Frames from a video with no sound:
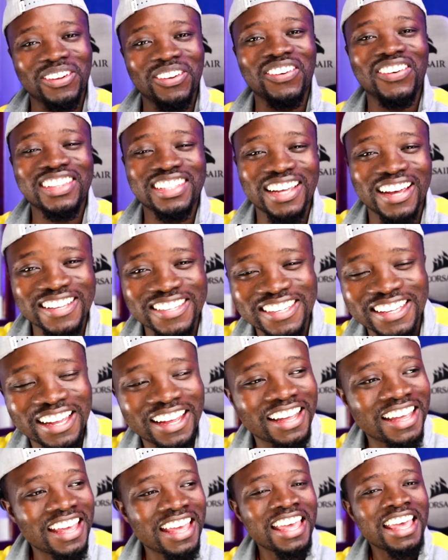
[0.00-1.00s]
What do you
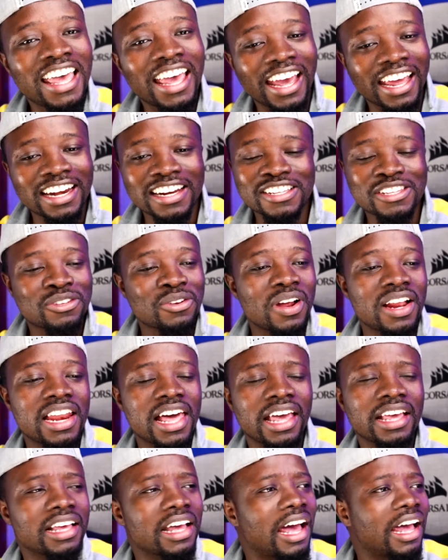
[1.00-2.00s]
say? And it's not
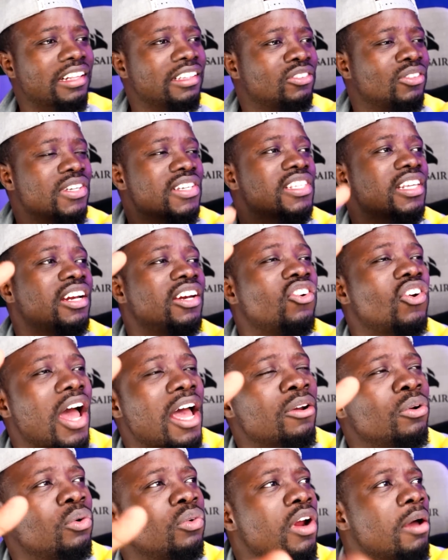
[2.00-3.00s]
like I think it's a
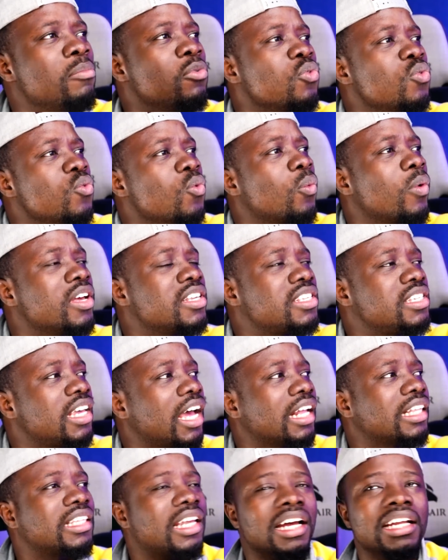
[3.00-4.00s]
nanogram who question,
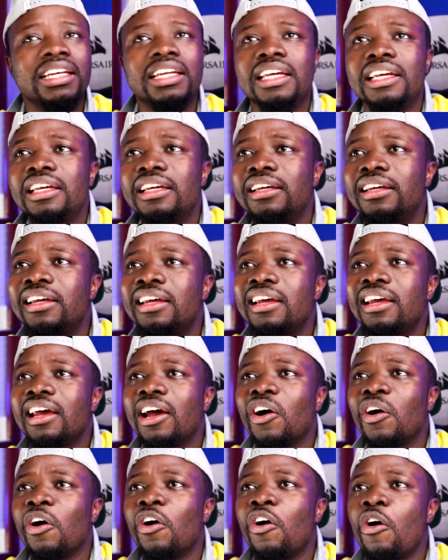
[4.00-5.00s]

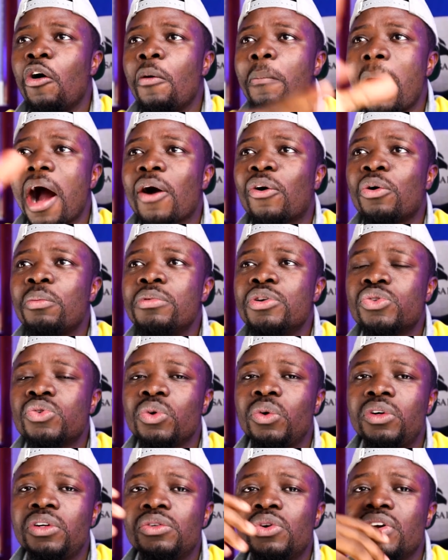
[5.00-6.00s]
but I could be
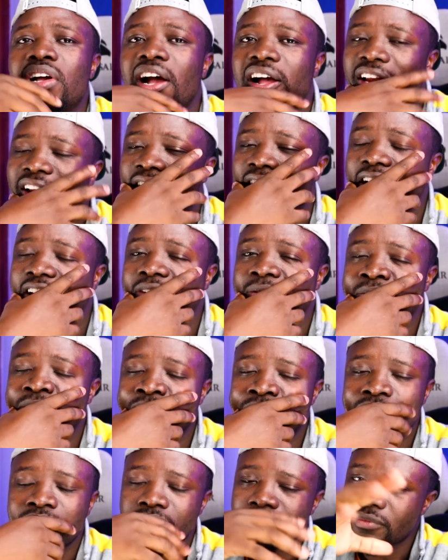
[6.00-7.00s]
so look alike.
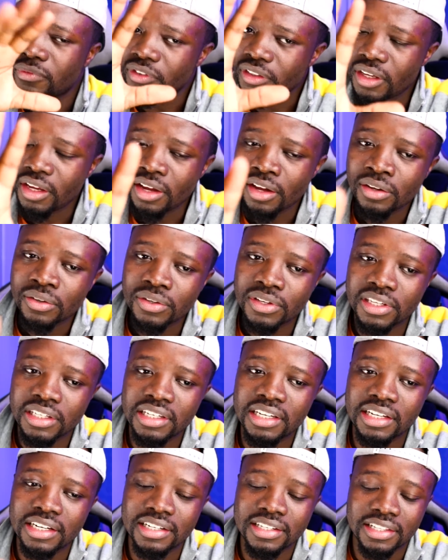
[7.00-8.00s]
You see,
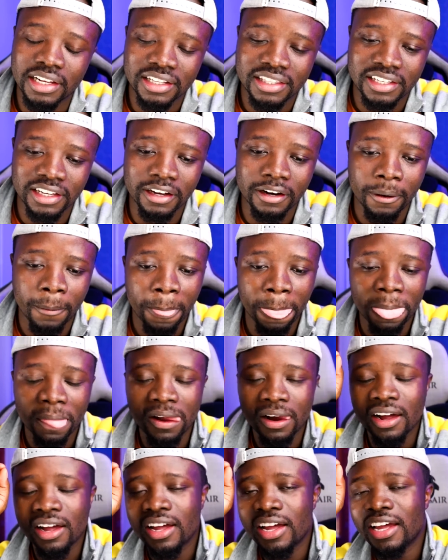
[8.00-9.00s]
there is the thing.
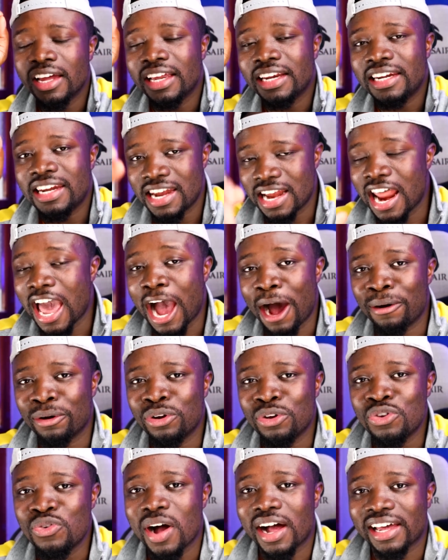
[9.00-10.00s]
Now
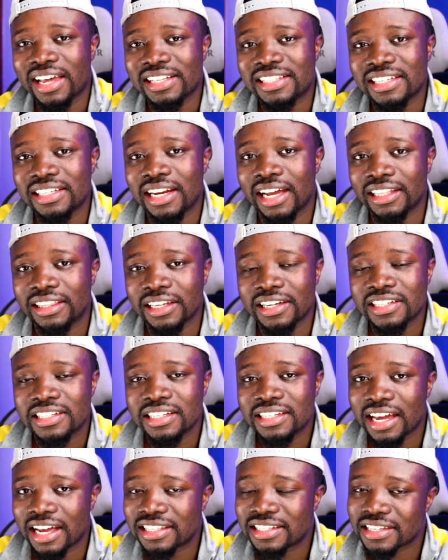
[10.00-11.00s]
you are getting the
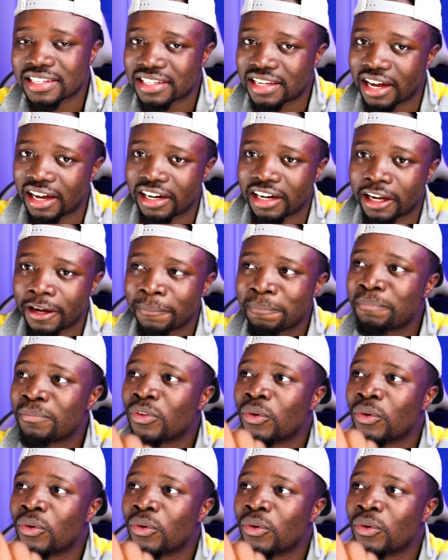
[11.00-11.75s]
attention. That is Ghana.